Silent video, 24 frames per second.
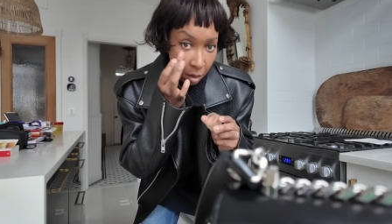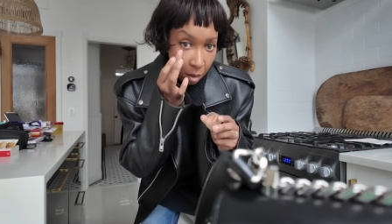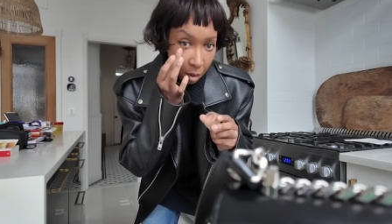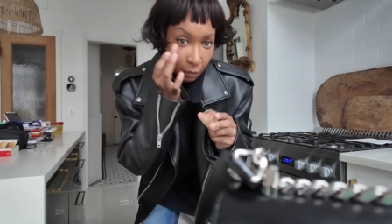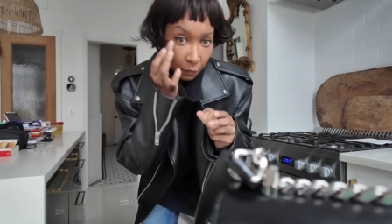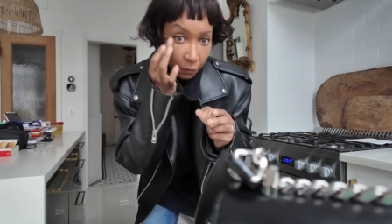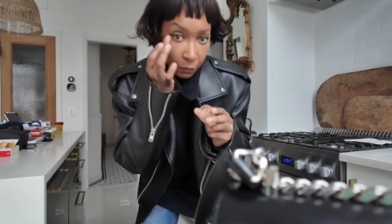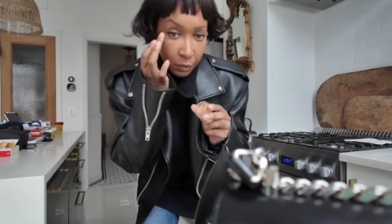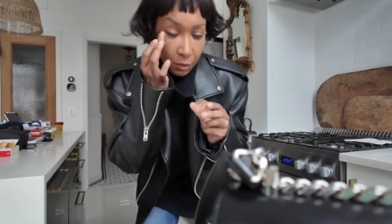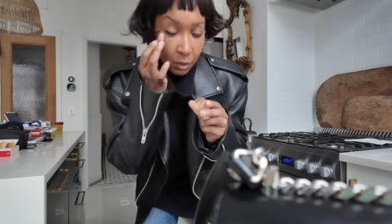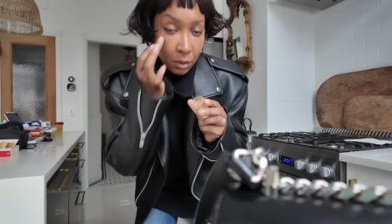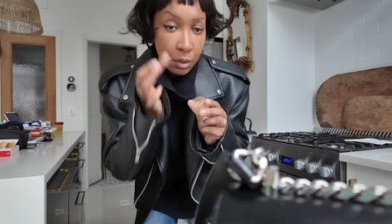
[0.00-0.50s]

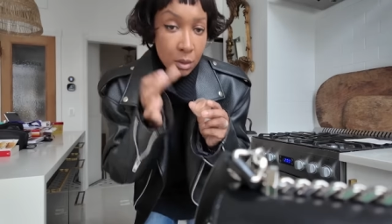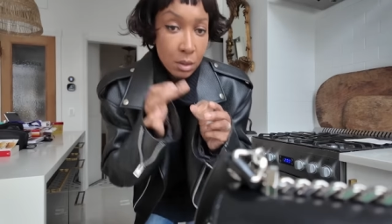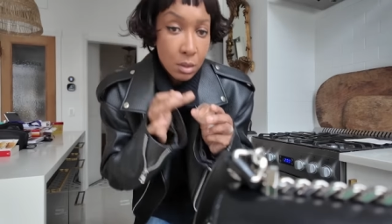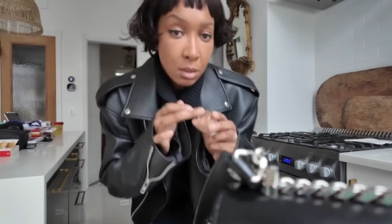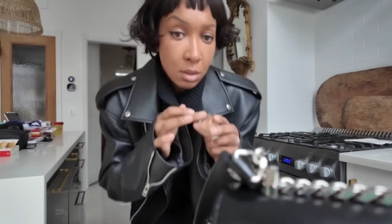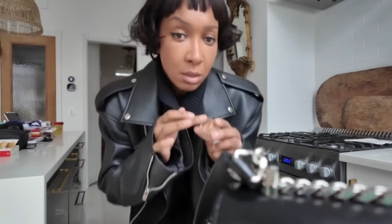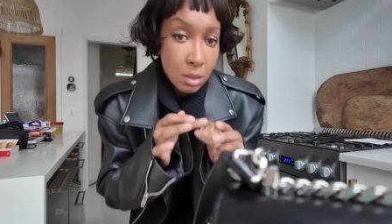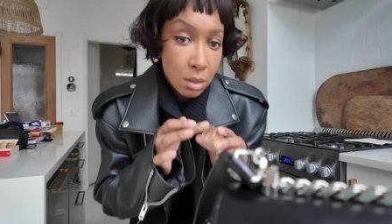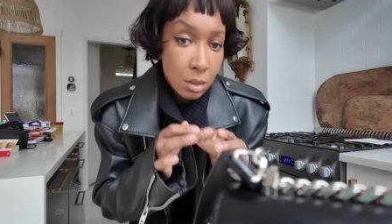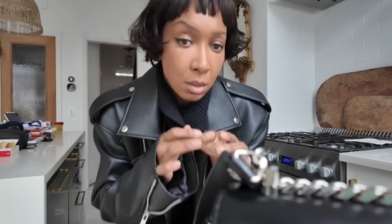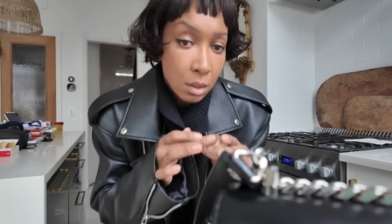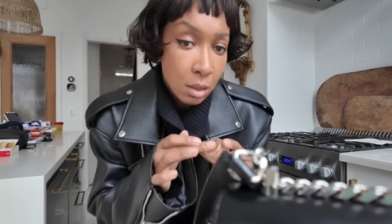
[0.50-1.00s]
hopefully you can
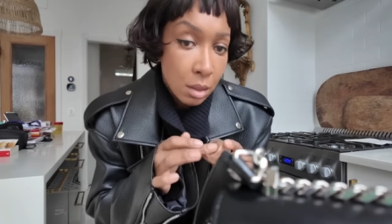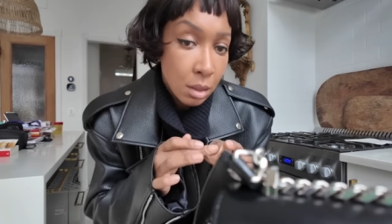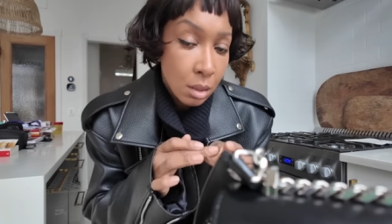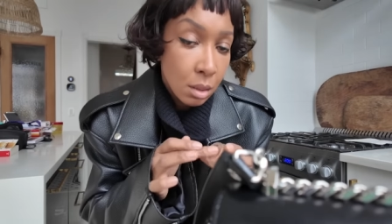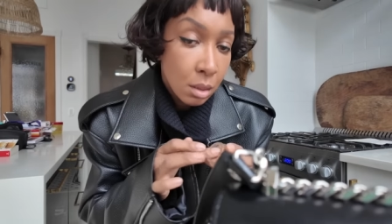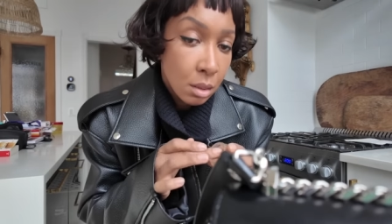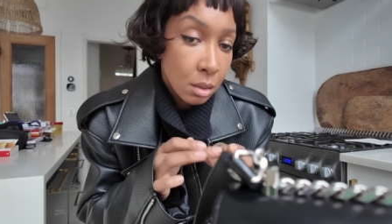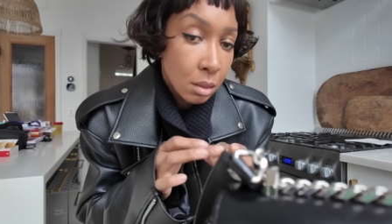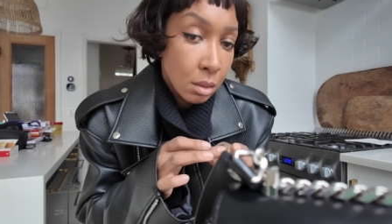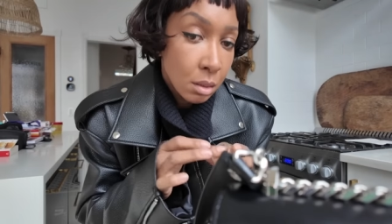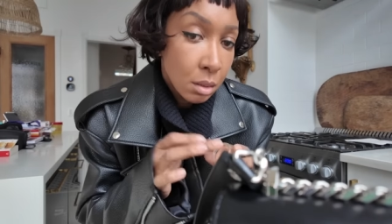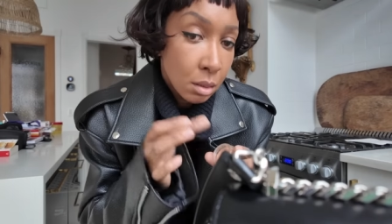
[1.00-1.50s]
see.
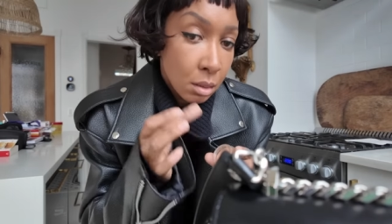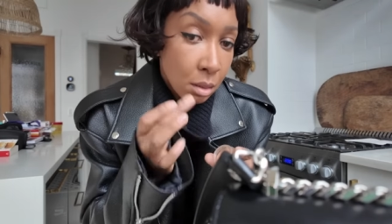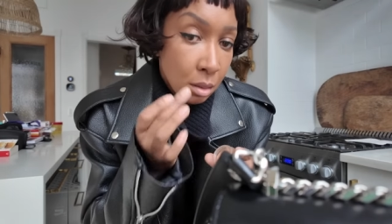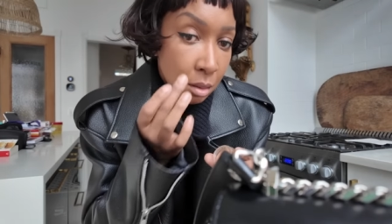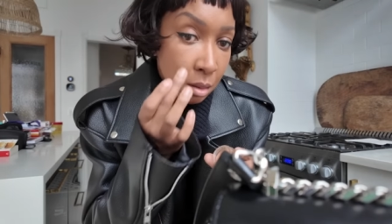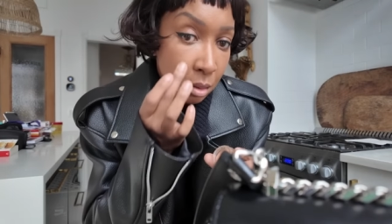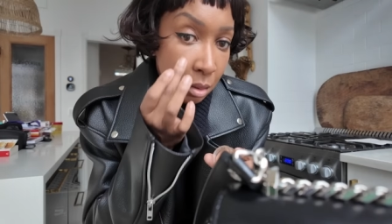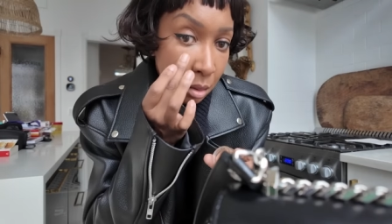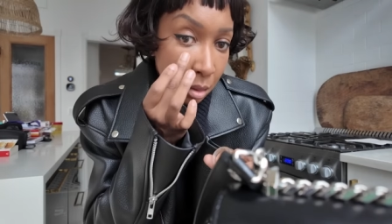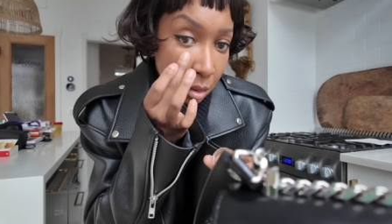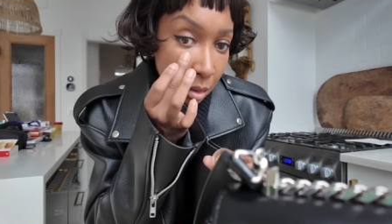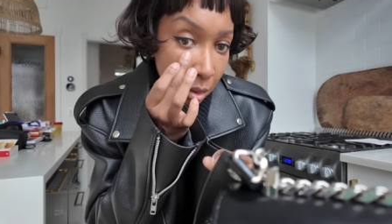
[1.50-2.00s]

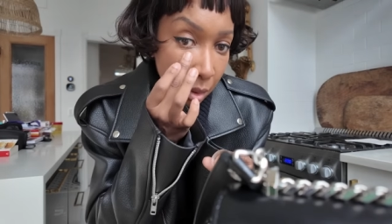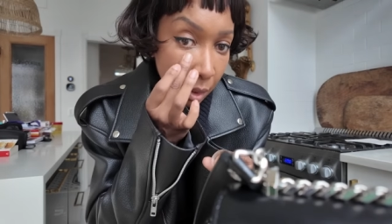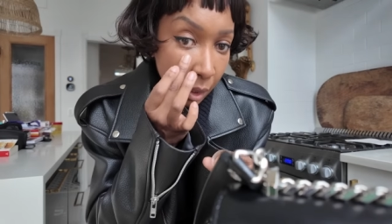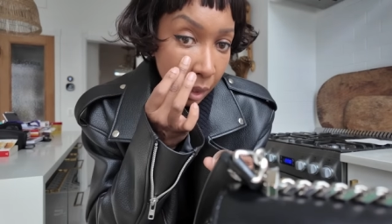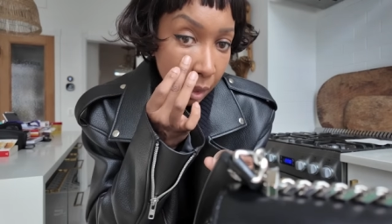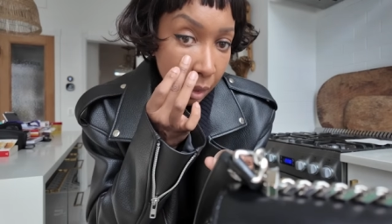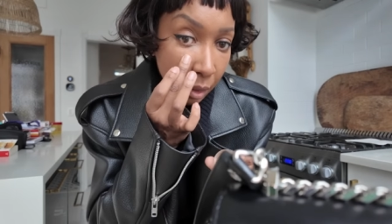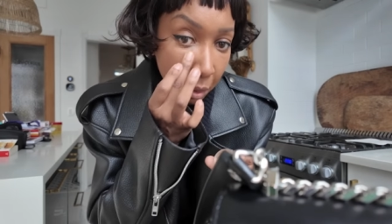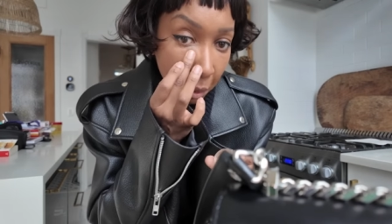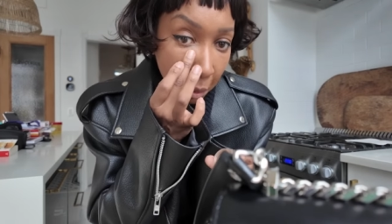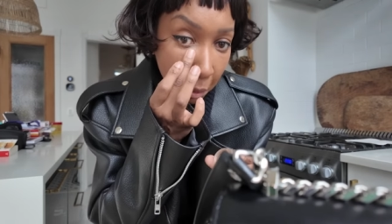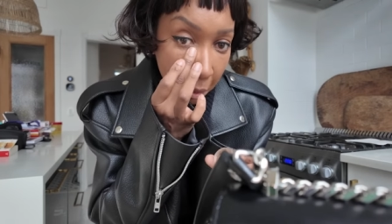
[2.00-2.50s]
Yeah,
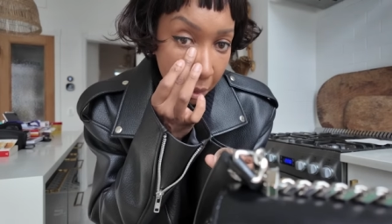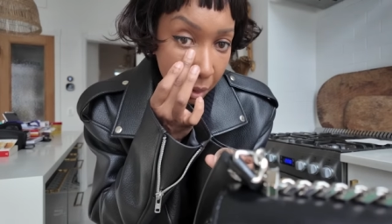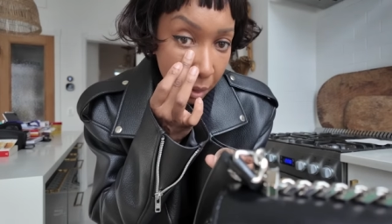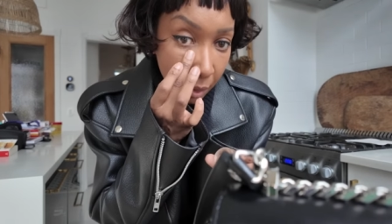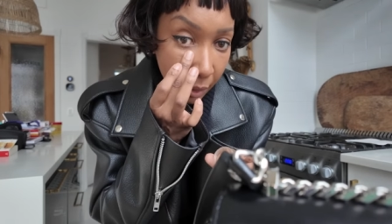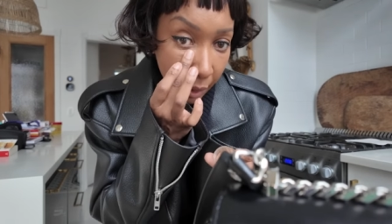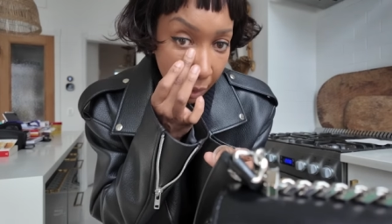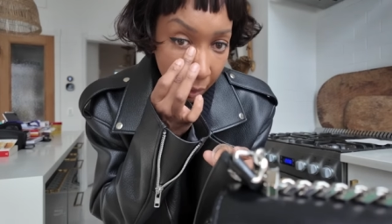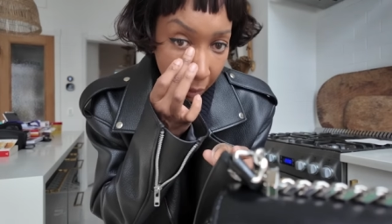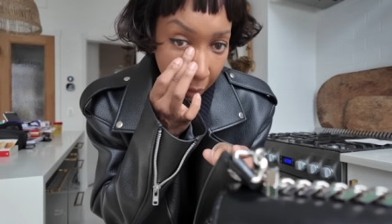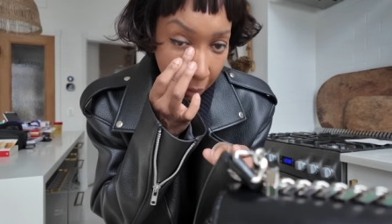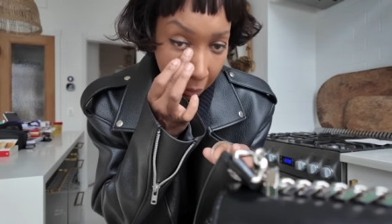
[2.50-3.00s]
look at
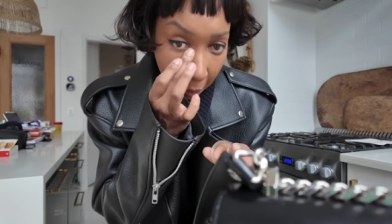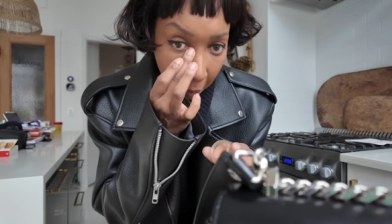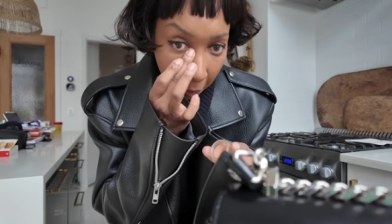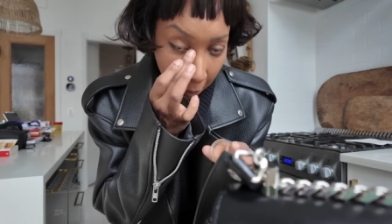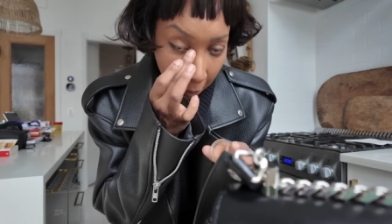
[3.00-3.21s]
that.